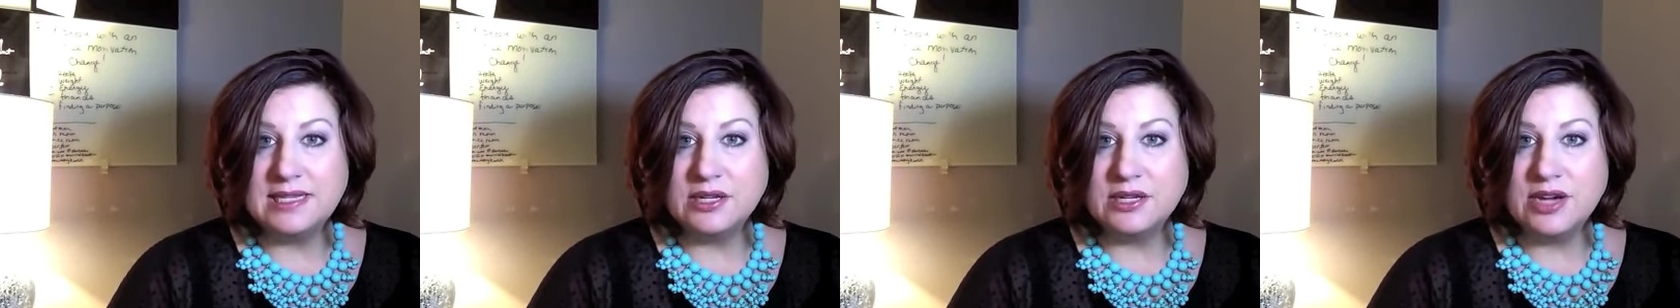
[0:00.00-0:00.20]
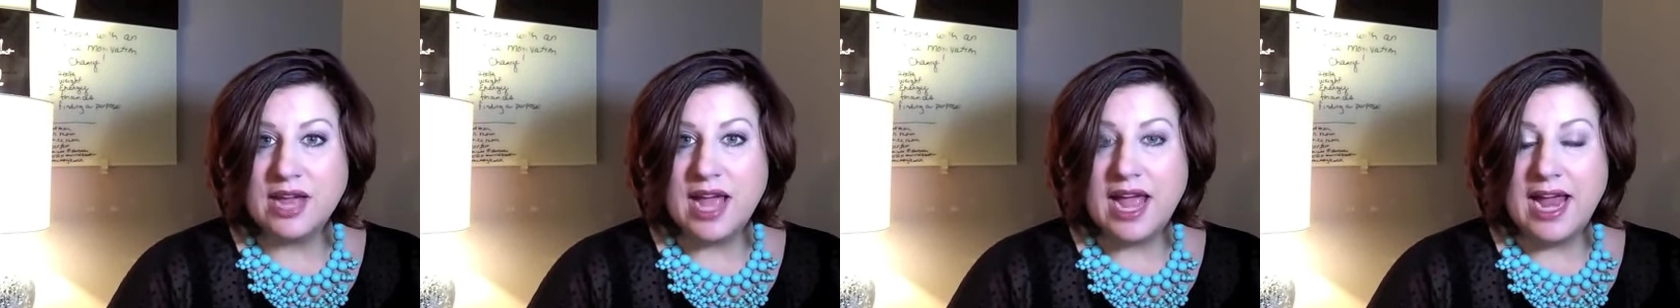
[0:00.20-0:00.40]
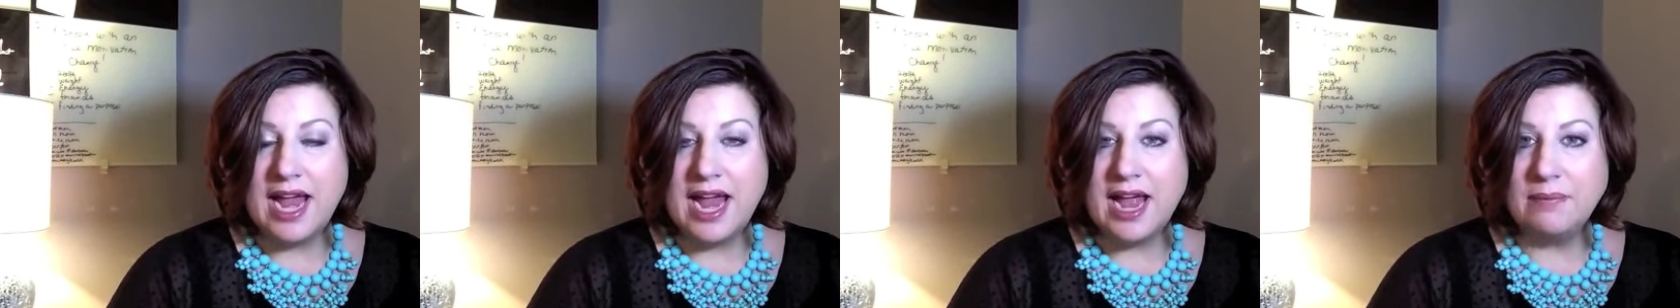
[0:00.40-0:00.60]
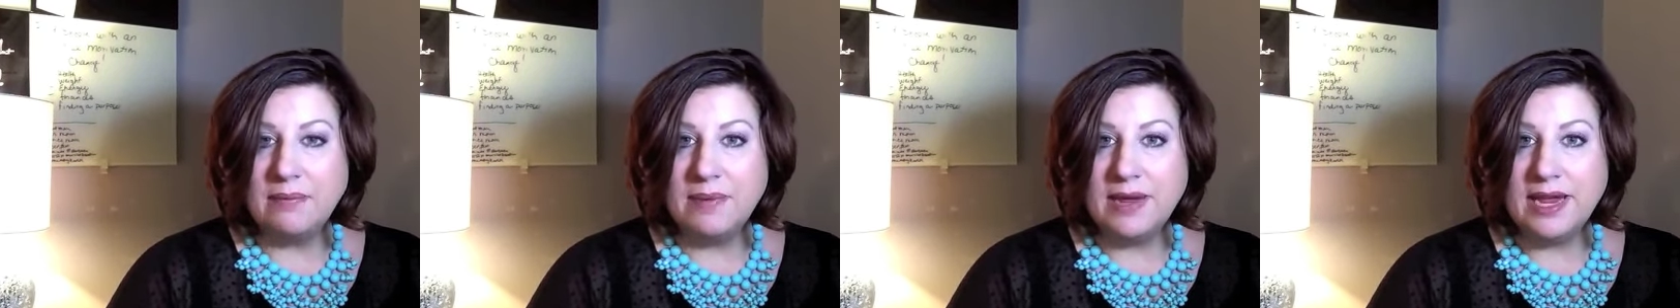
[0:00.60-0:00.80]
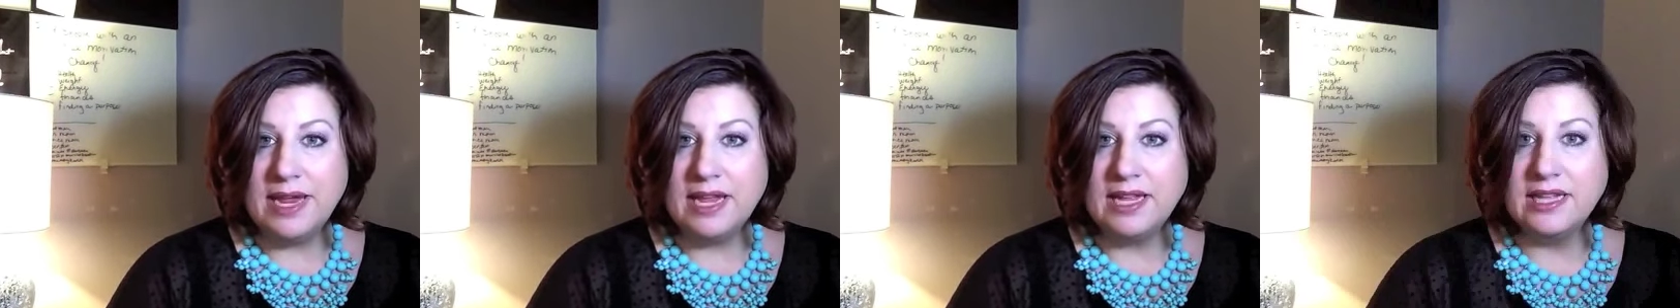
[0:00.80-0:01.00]
they're not
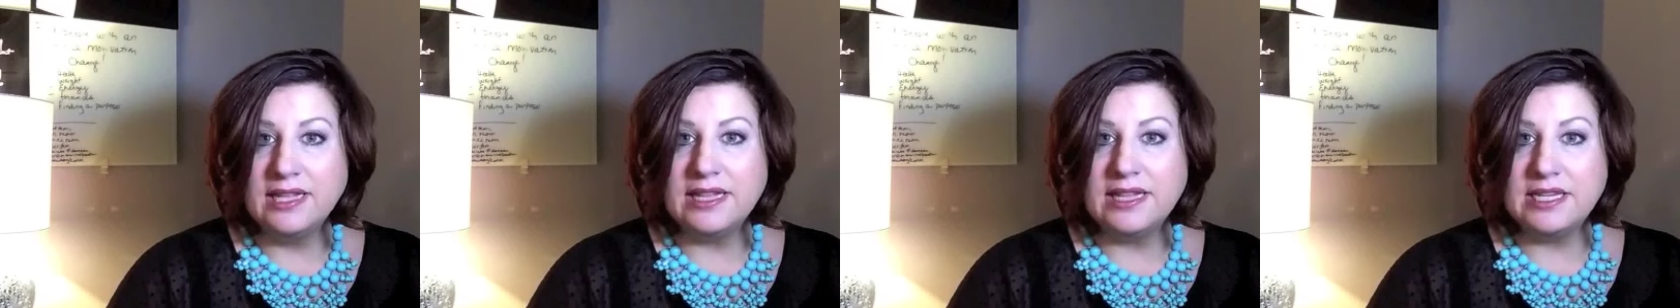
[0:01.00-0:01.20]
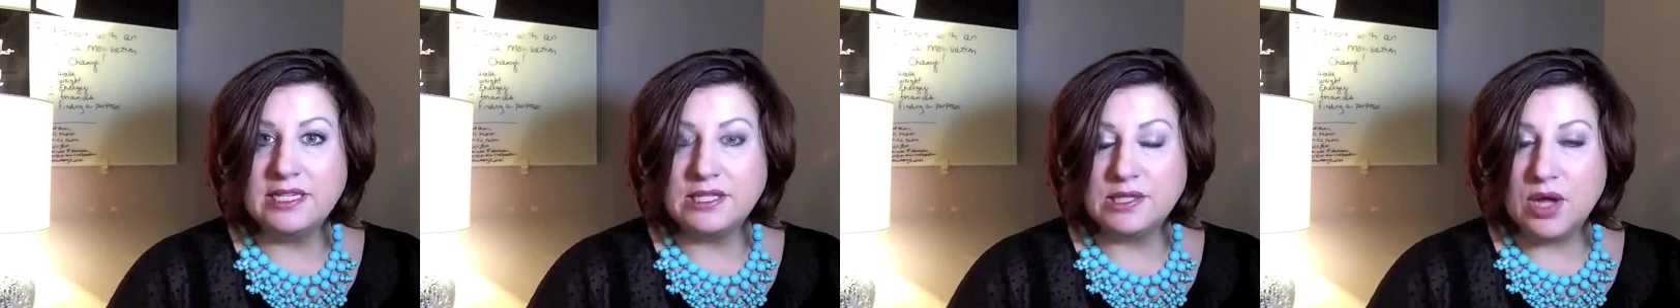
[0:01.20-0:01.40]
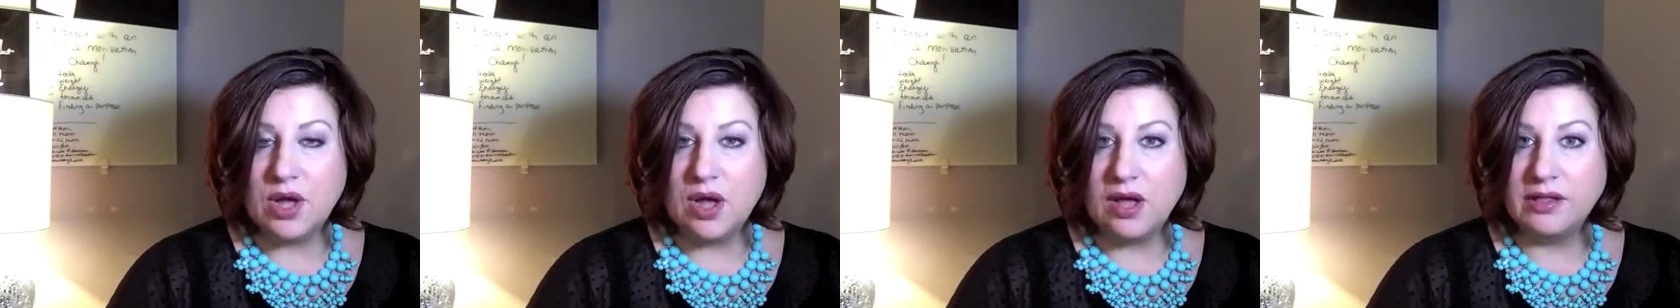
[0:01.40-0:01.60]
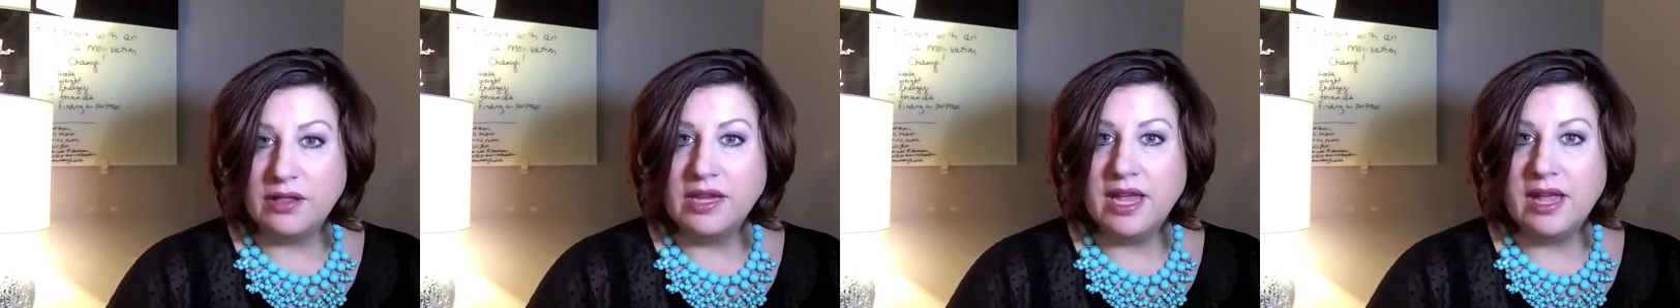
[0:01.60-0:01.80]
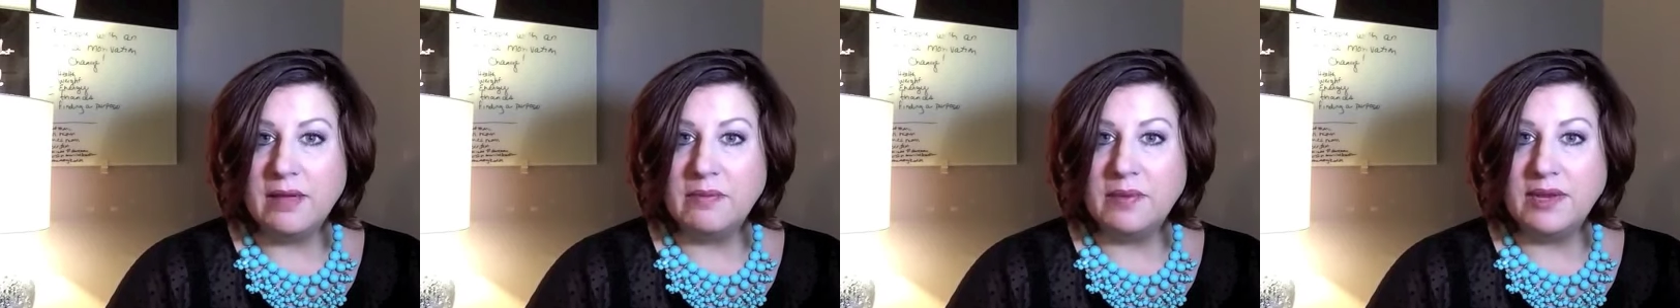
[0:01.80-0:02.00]
happy, they just call the
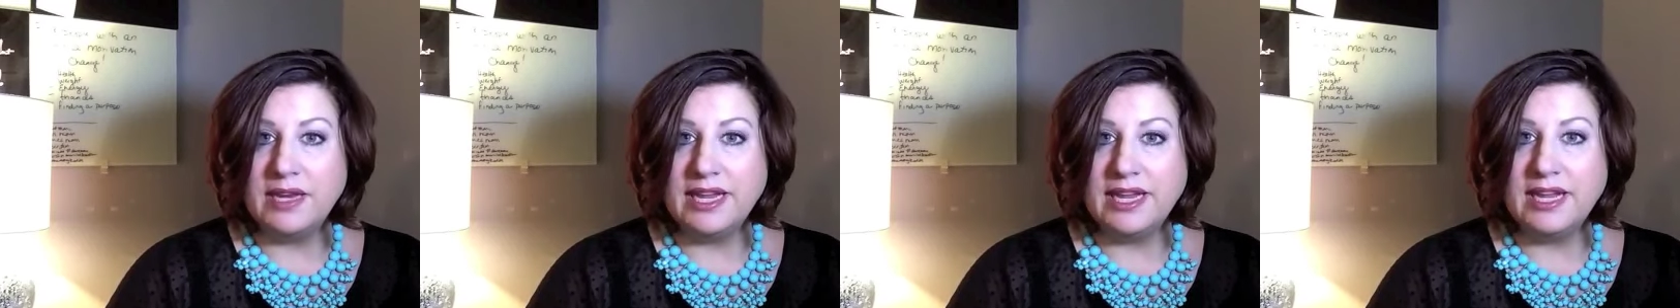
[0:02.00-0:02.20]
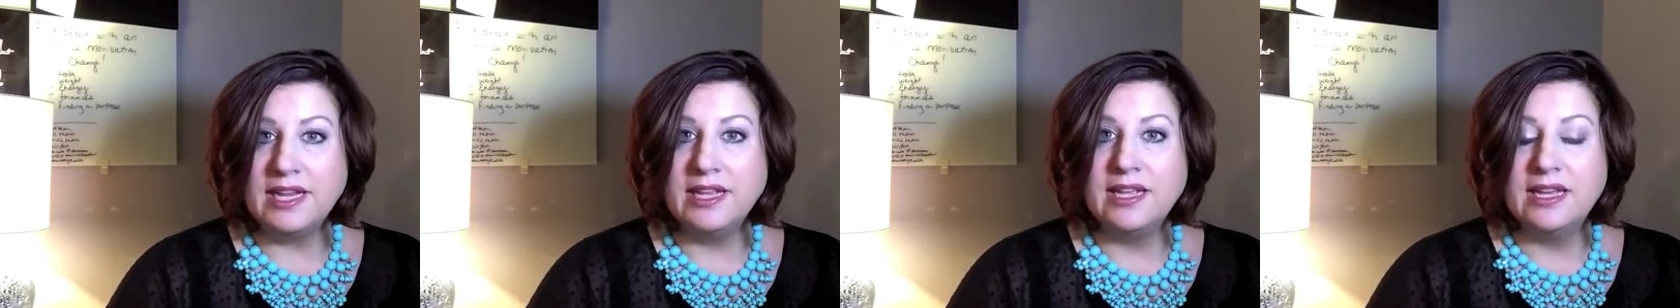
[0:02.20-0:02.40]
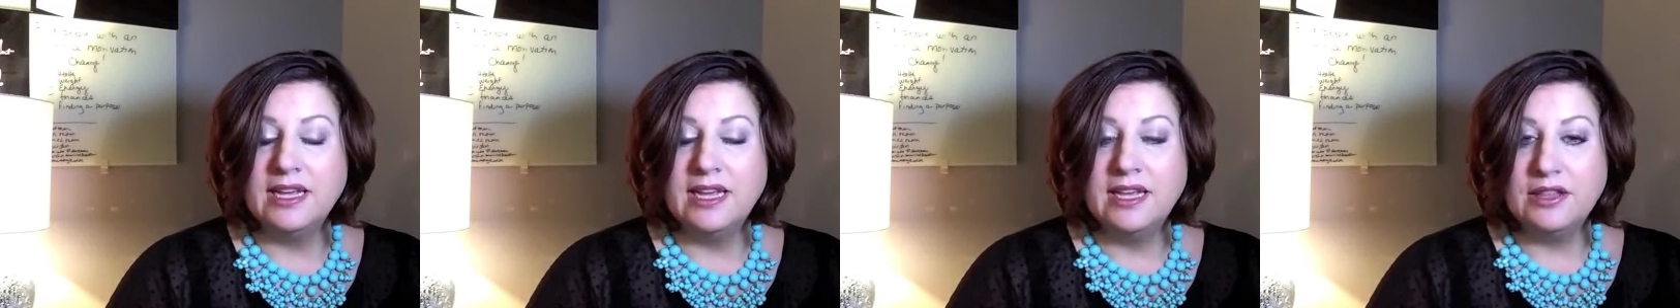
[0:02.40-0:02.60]
company.